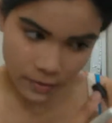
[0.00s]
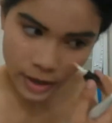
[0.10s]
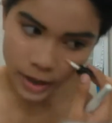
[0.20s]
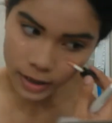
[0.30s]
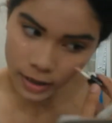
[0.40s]
of
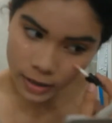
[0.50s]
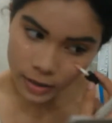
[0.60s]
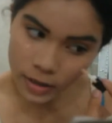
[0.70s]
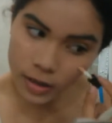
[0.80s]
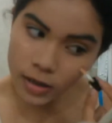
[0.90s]

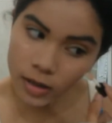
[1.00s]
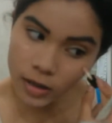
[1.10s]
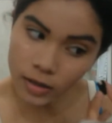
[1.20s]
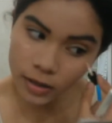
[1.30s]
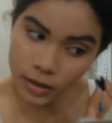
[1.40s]
highlighter
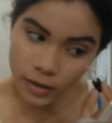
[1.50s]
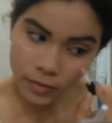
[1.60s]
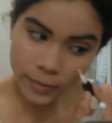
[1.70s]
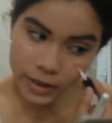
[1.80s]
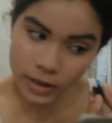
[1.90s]
on the top
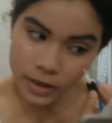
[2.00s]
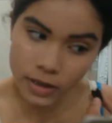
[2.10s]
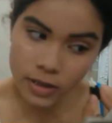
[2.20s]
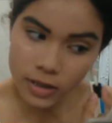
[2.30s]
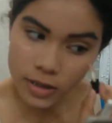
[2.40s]
of my
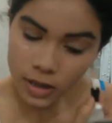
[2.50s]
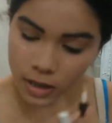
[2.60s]
cheeks